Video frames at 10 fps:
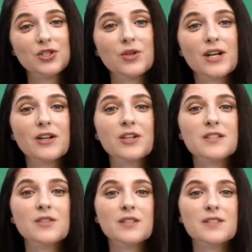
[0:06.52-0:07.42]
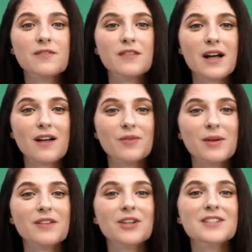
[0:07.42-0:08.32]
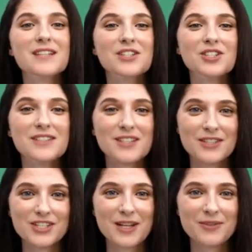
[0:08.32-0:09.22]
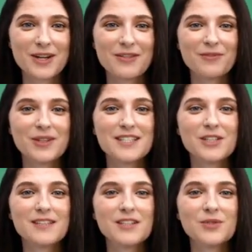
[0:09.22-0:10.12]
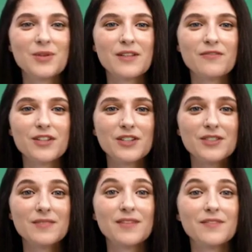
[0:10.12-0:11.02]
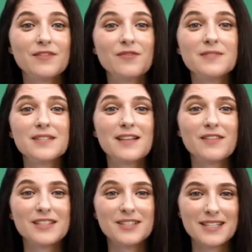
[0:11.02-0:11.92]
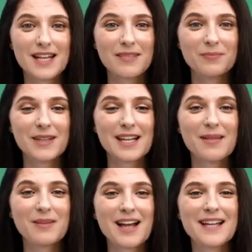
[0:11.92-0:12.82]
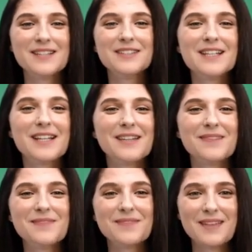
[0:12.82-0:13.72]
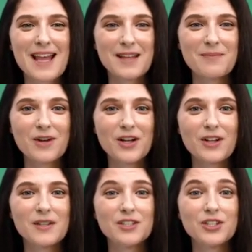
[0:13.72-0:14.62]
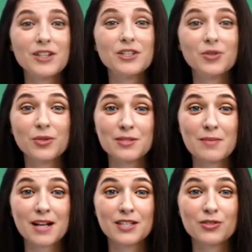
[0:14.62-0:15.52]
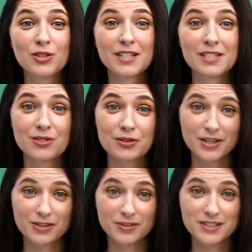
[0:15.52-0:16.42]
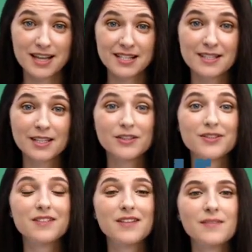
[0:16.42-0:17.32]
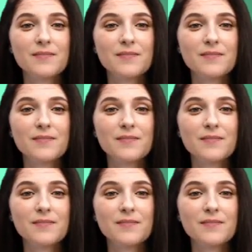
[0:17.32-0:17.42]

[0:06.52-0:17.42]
Join our exclusive live webinar sessions on January 14th and 21st from 7 to 10 p.m. IST and embark on a journey towards mastering these critical tech skills.